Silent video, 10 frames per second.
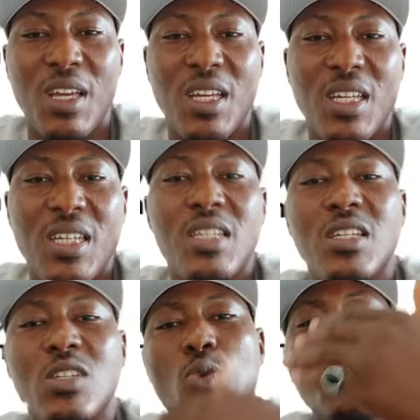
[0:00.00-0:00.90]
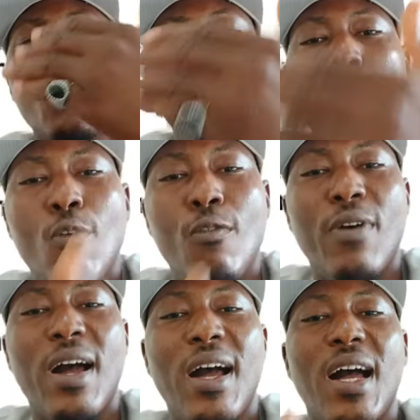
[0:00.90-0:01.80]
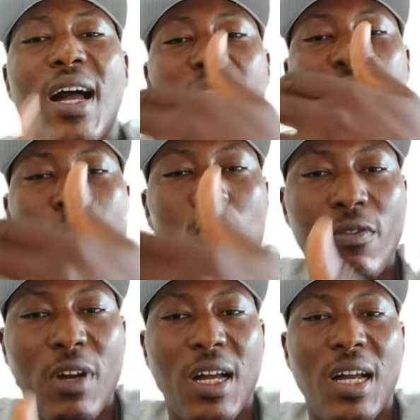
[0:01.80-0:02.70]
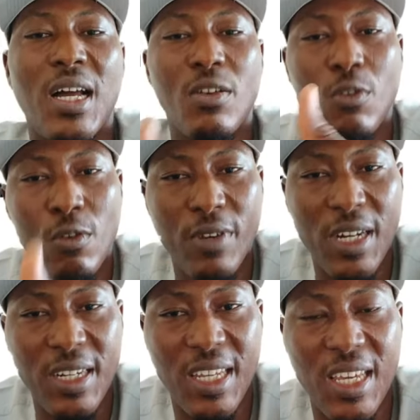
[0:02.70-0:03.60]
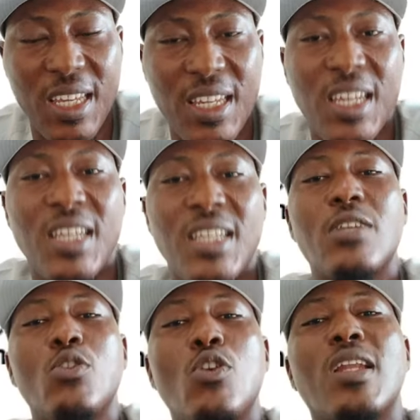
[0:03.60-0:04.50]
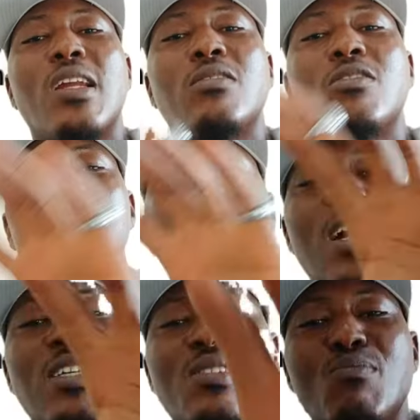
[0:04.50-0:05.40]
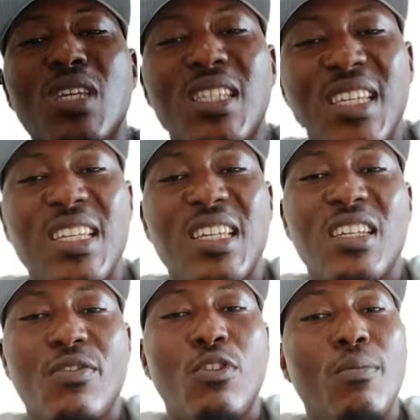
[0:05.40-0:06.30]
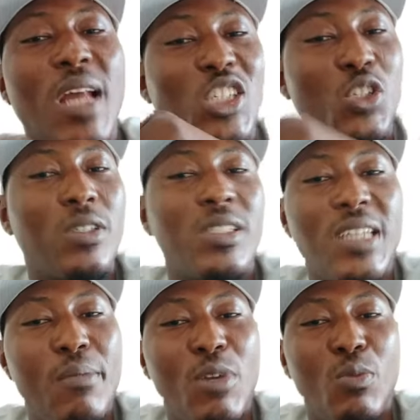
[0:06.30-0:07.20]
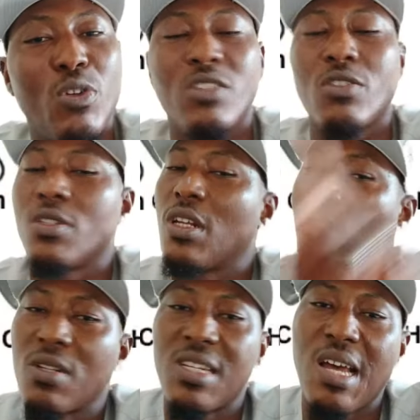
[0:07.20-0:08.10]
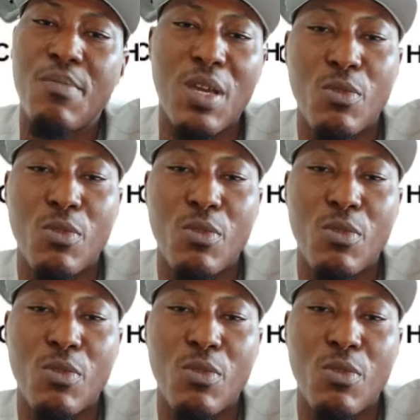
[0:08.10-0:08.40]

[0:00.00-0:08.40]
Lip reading: It is when you go over and over and over again that you are now transmitting it from that short-term memory to the long-term memory.